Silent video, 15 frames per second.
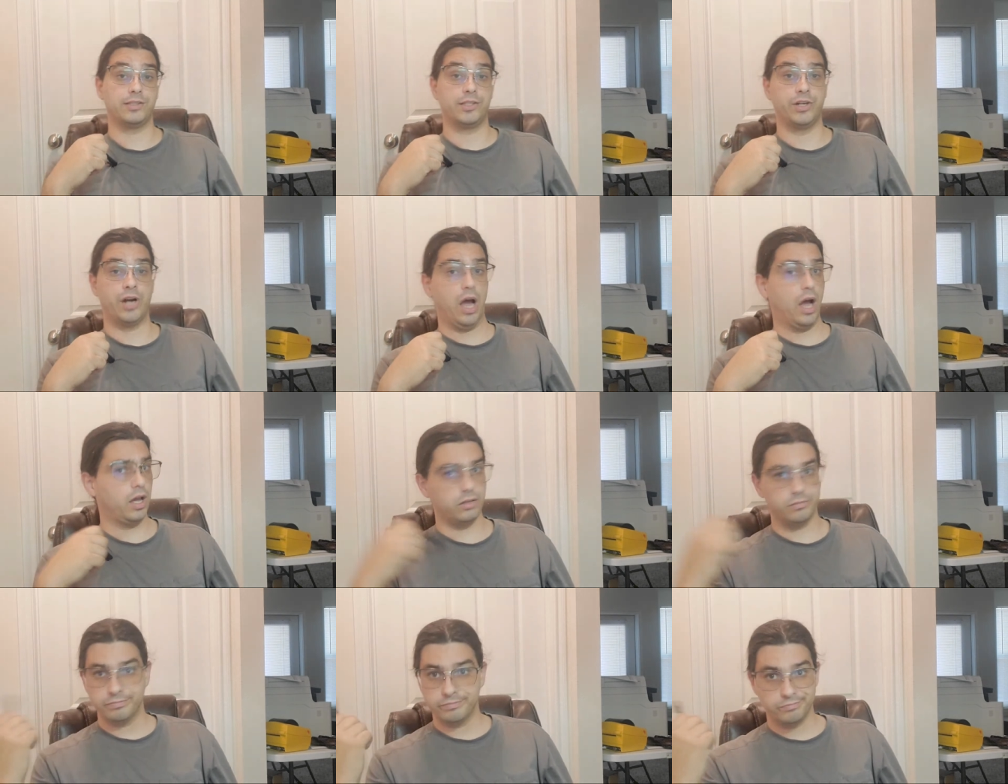they're not.
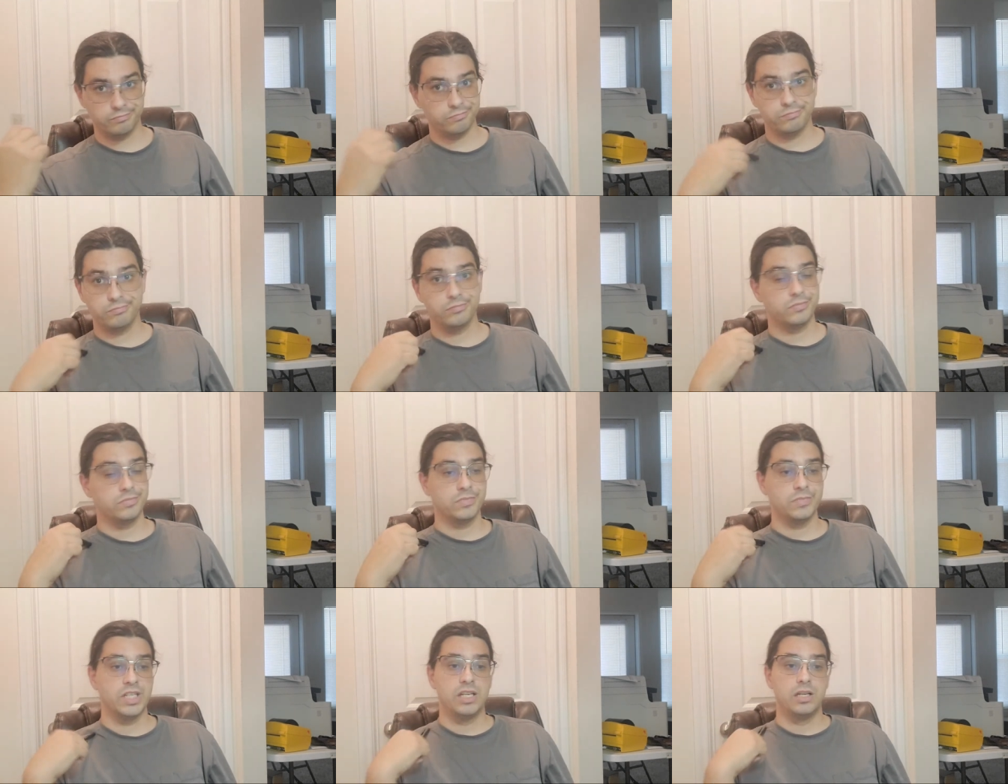
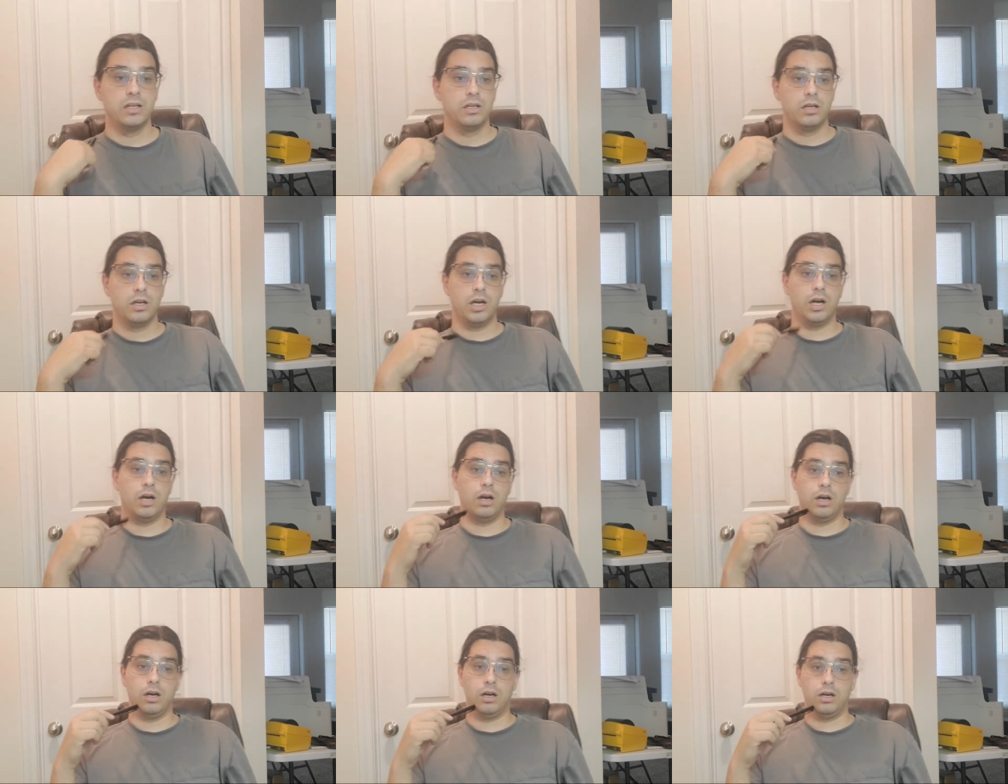
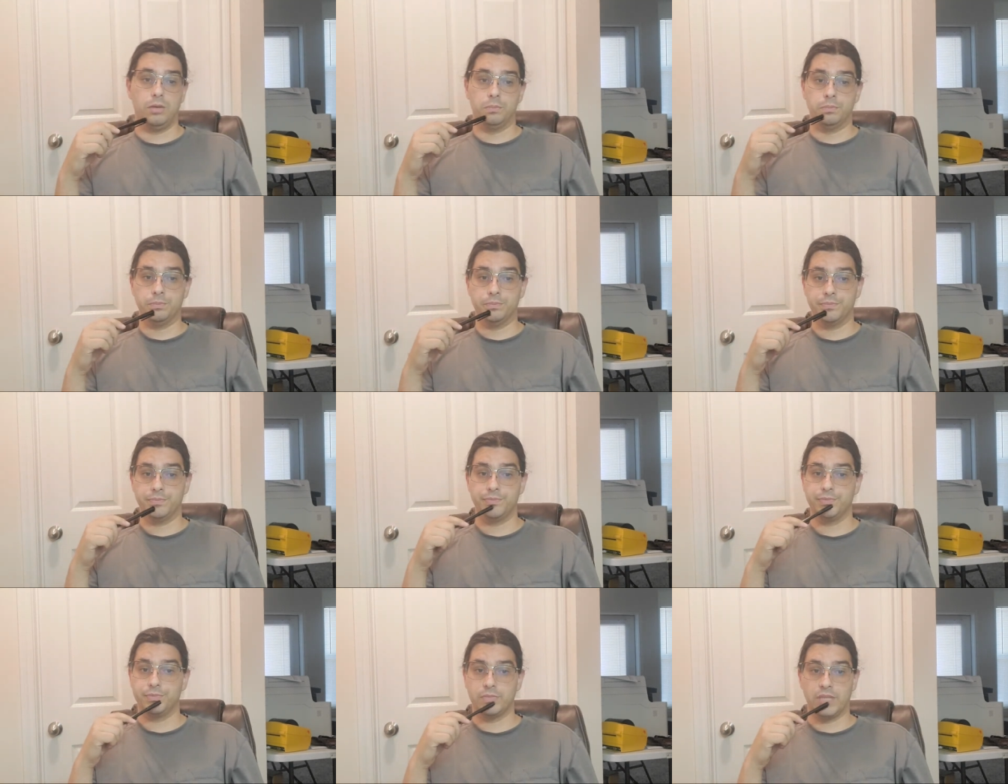
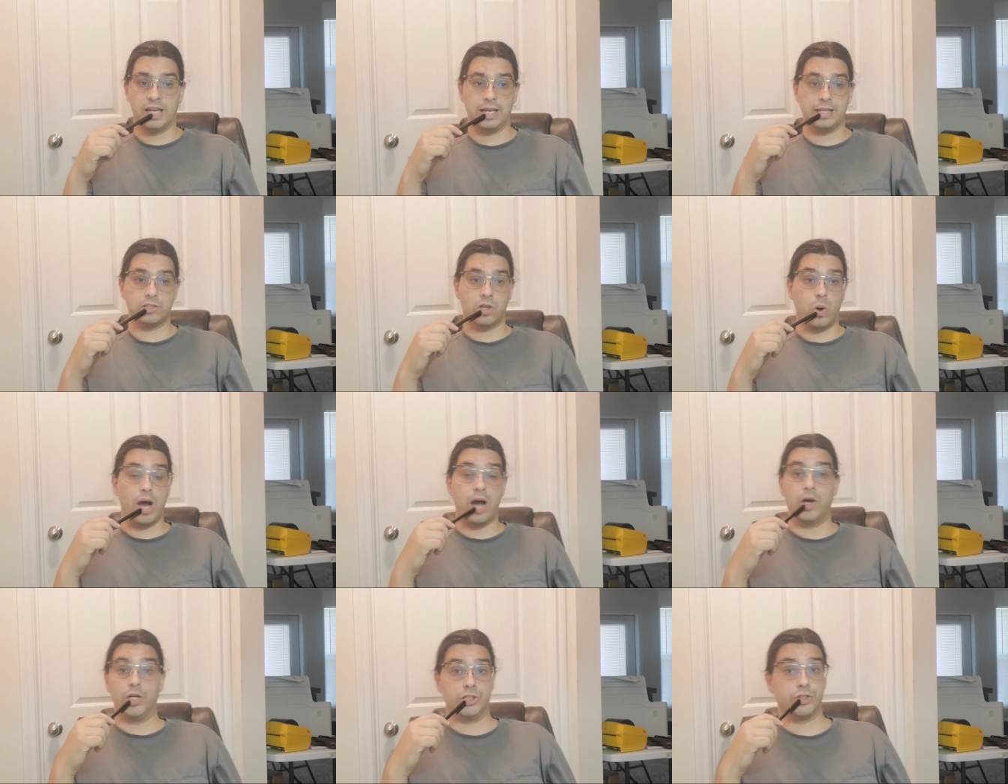I guess
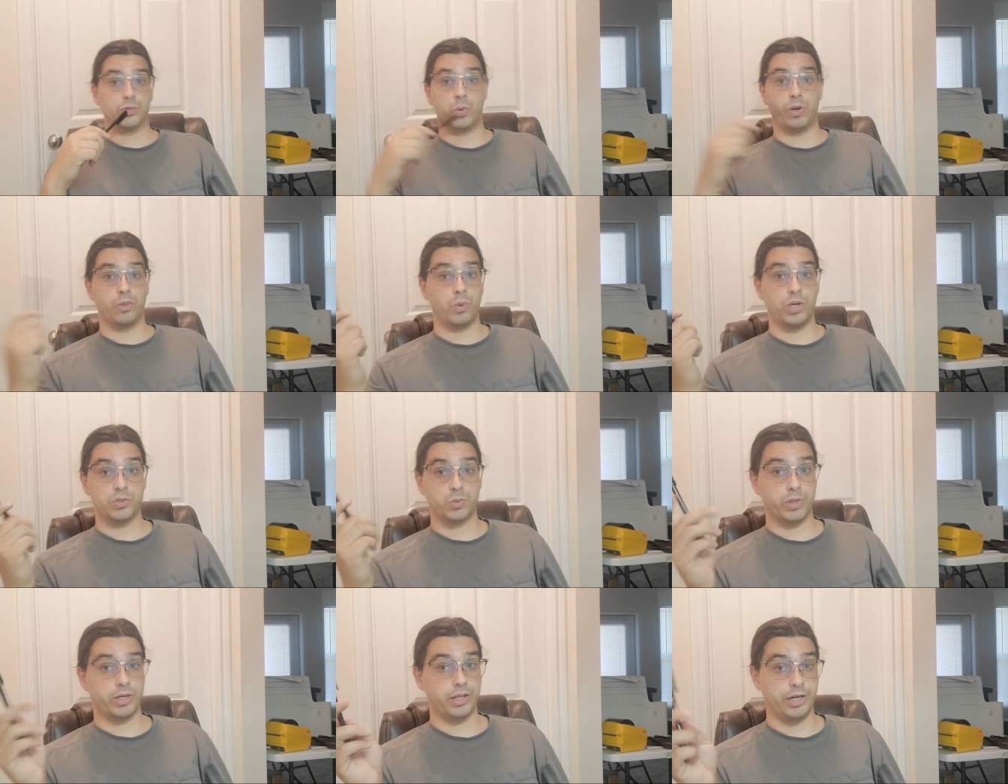Ohio is just one of the ones
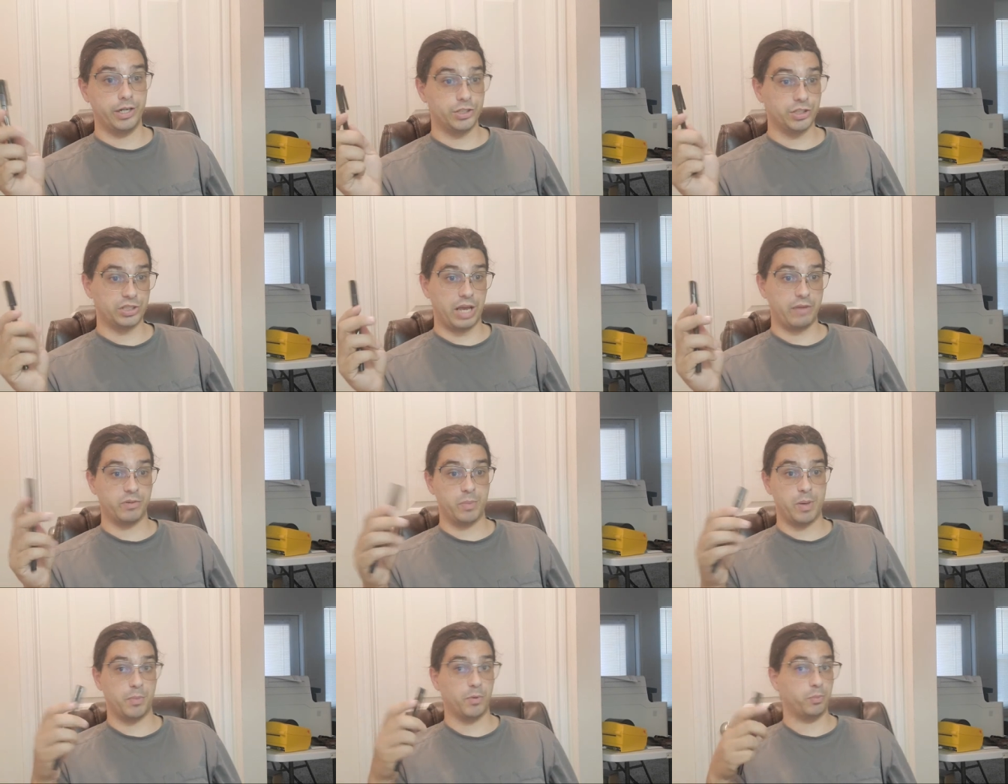where they're just
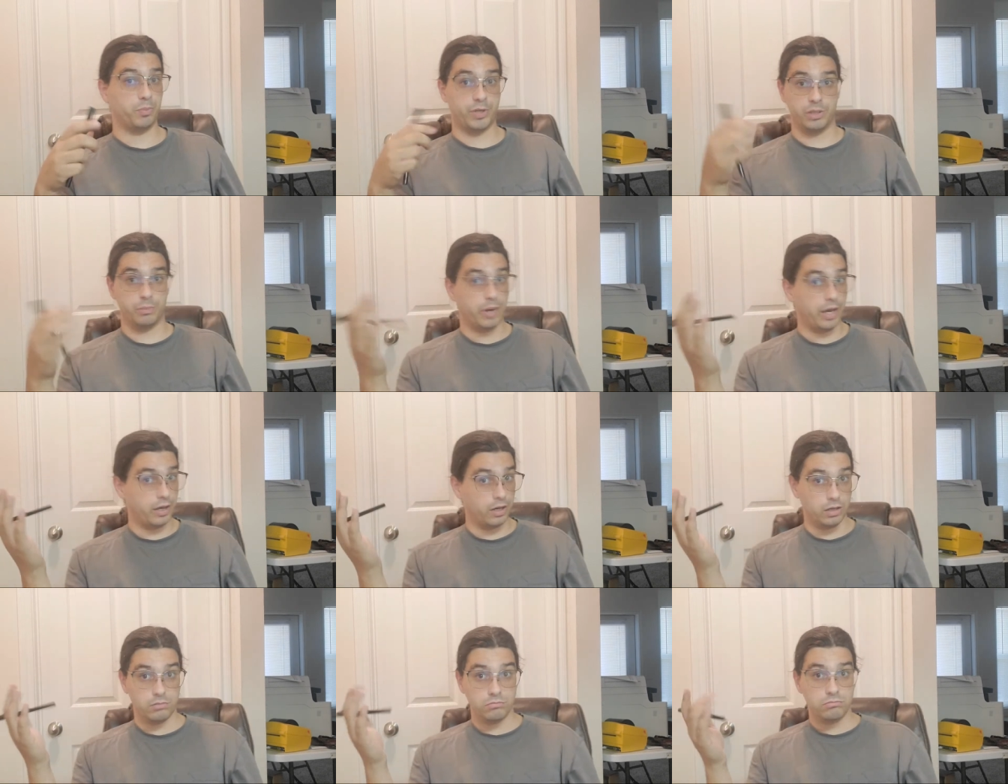having people
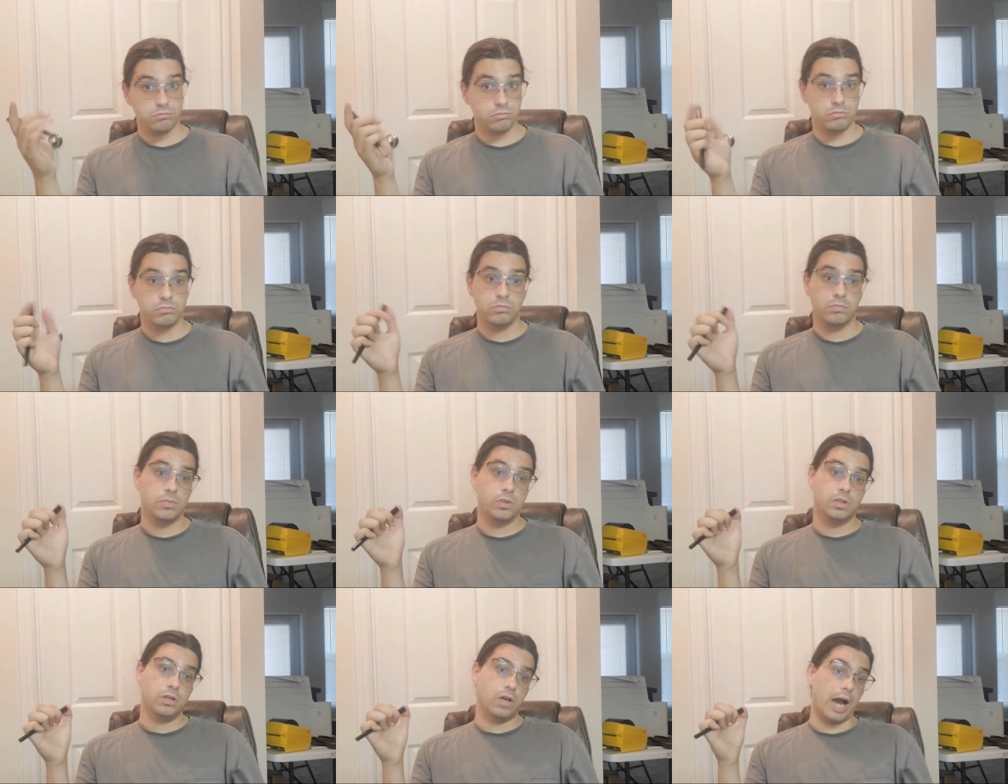prepay it.
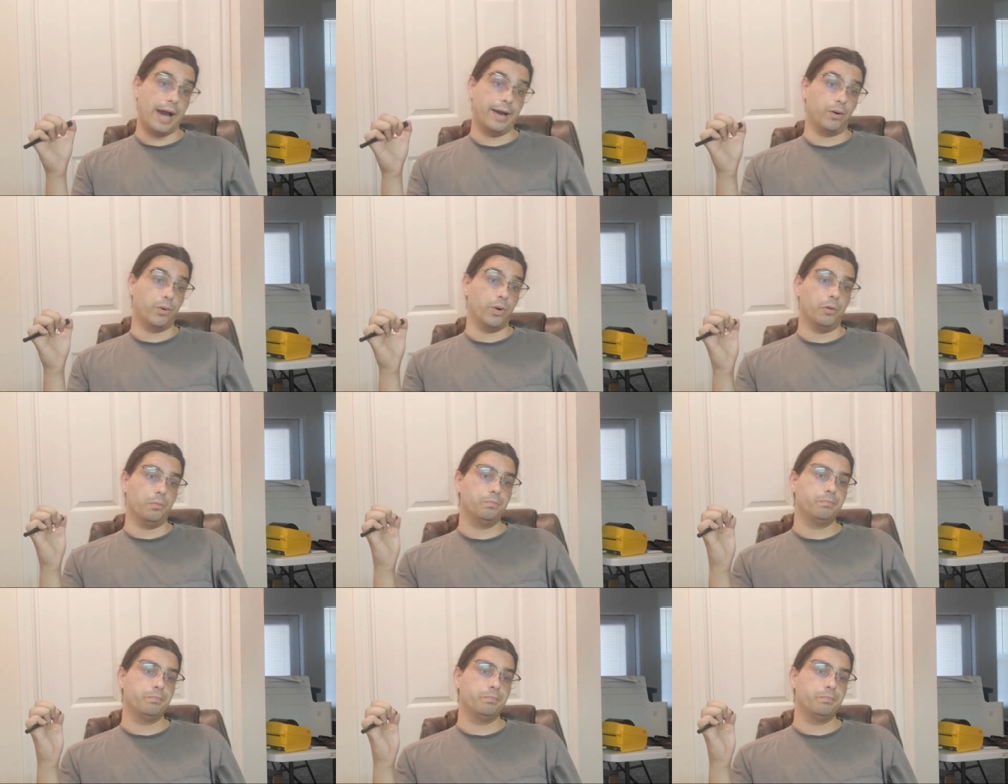I don't know.